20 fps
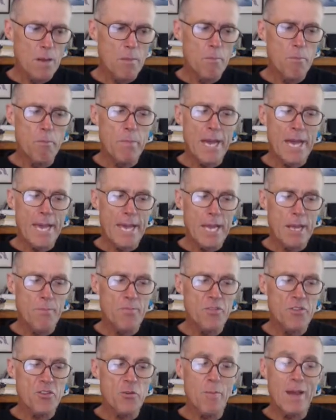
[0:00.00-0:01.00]
B.
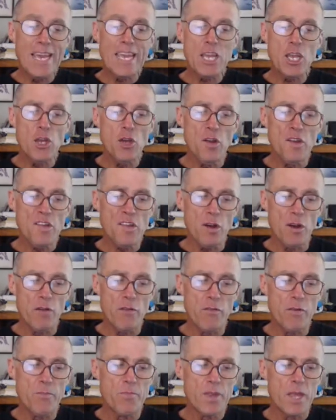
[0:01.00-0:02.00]
To make use of.